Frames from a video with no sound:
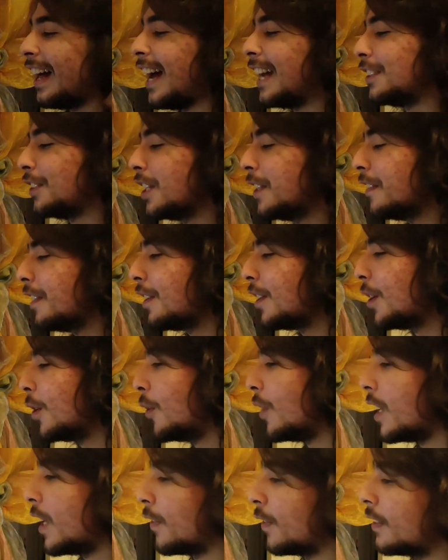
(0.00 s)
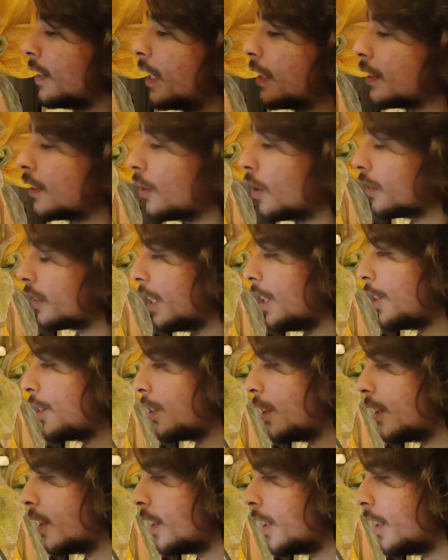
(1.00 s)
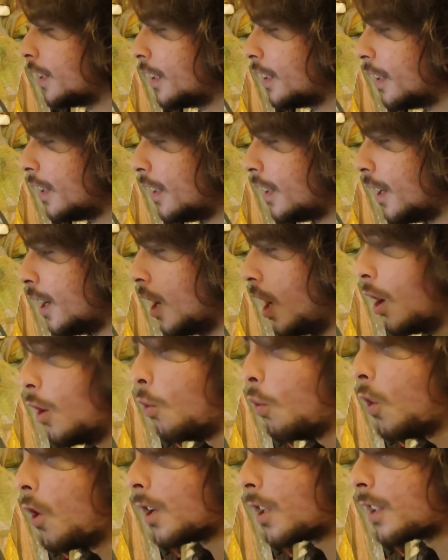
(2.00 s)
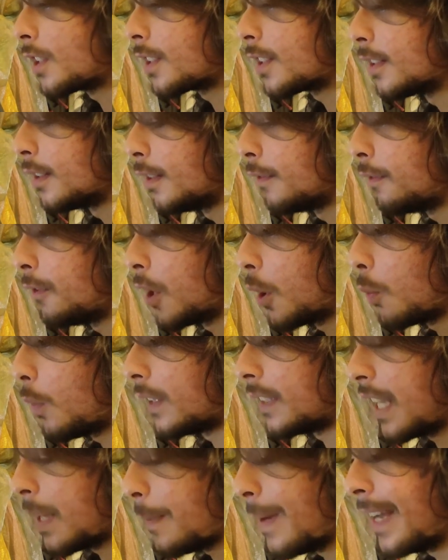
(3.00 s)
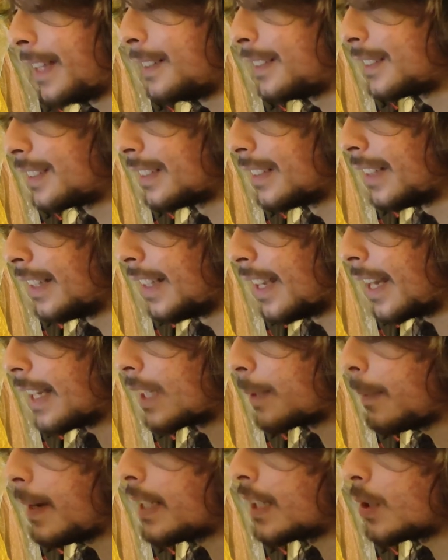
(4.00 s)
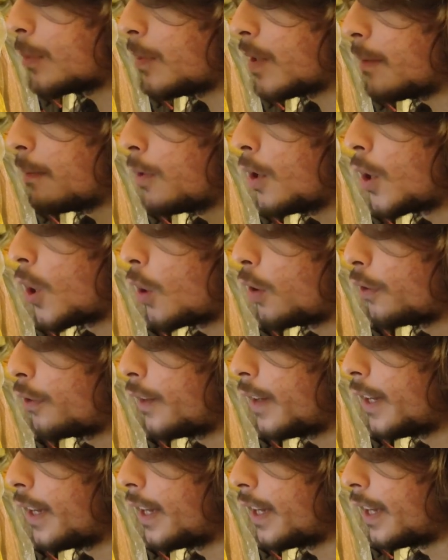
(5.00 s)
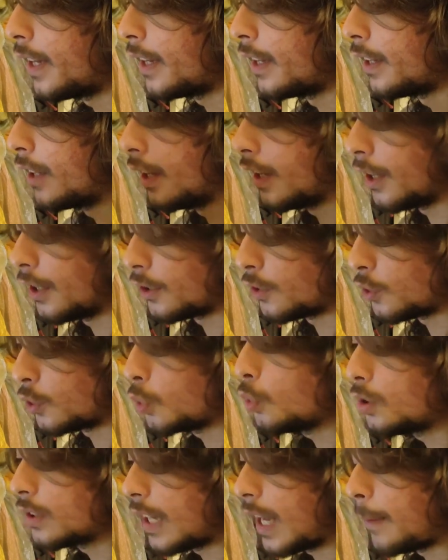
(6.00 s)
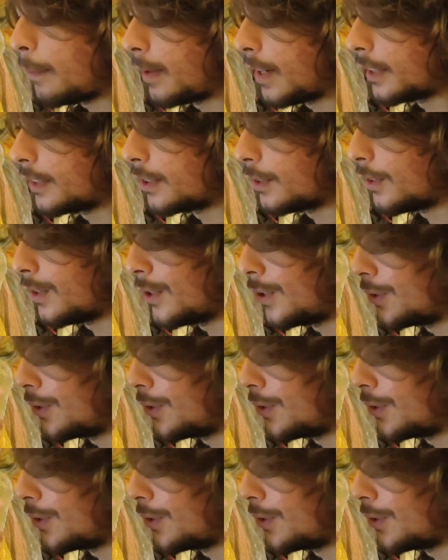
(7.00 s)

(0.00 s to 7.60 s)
I don't even know if that notation works for what I meant. It might be more of a two-tablet, you